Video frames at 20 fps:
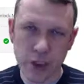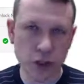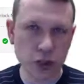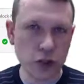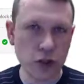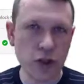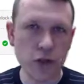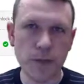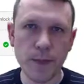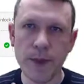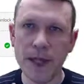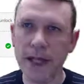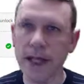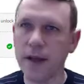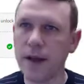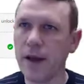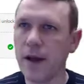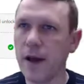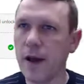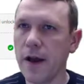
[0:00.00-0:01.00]
Could
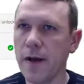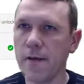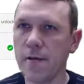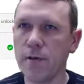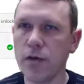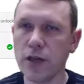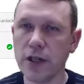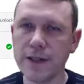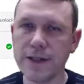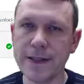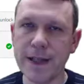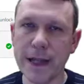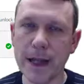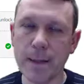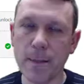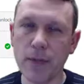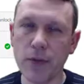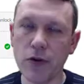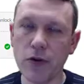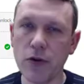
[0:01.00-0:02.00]
be, for
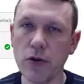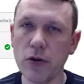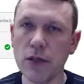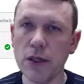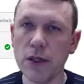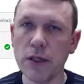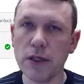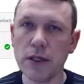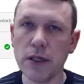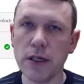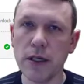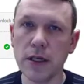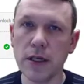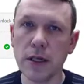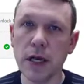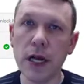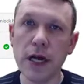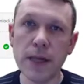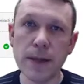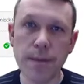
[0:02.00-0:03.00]
example, uh,
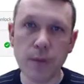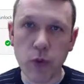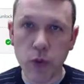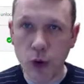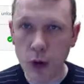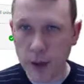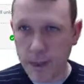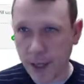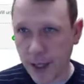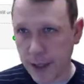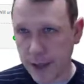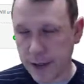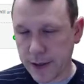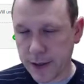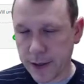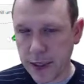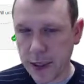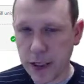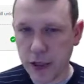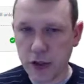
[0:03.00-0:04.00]
unemployment.
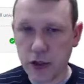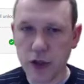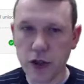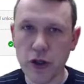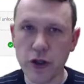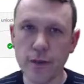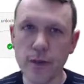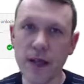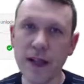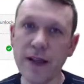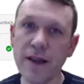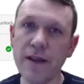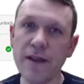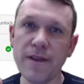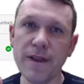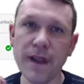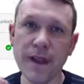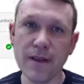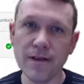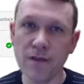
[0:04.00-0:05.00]
It could be
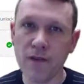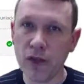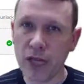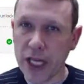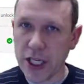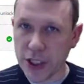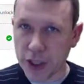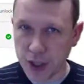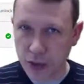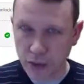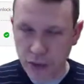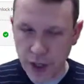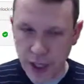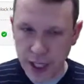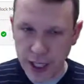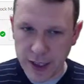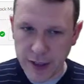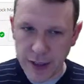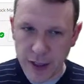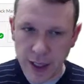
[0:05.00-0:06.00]
the inflation
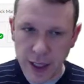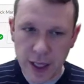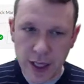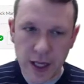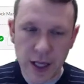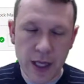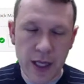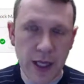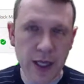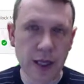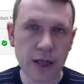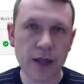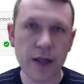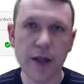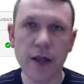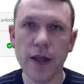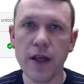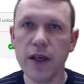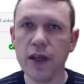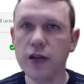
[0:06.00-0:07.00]
rate. It
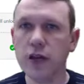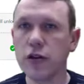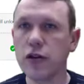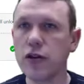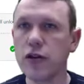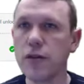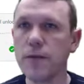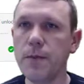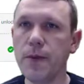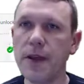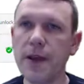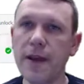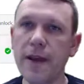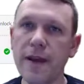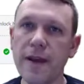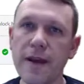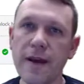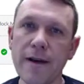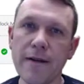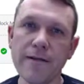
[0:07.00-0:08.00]
could
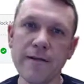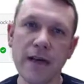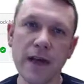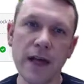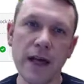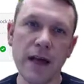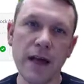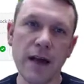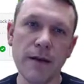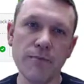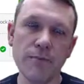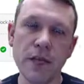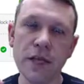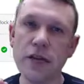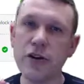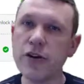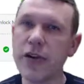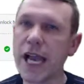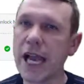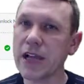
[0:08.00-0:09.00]
be uh,
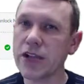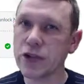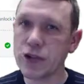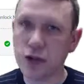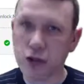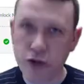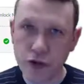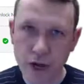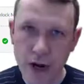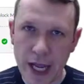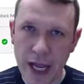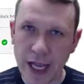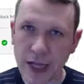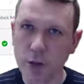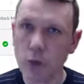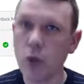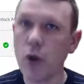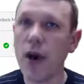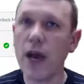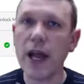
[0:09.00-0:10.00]
international trade,
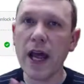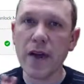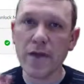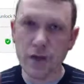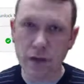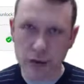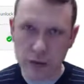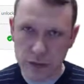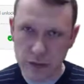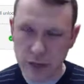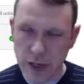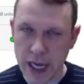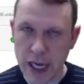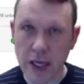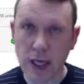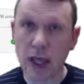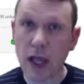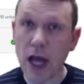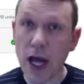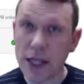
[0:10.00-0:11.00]
whatever,
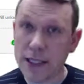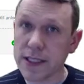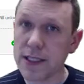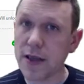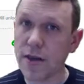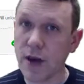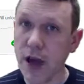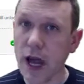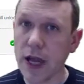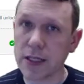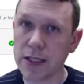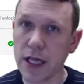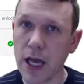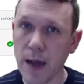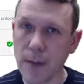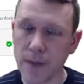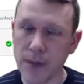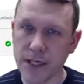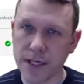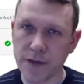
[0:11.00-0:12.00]
right? Lots of hot
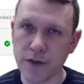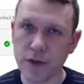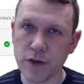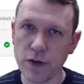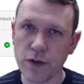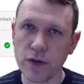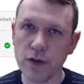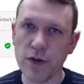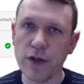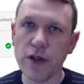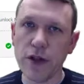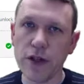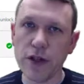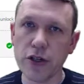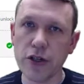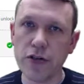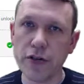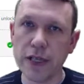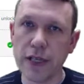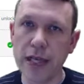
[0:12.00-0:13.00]
topics for the
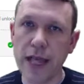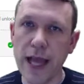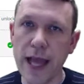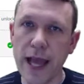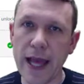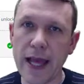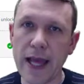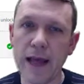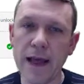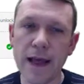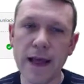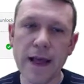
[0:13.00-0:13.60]
current day.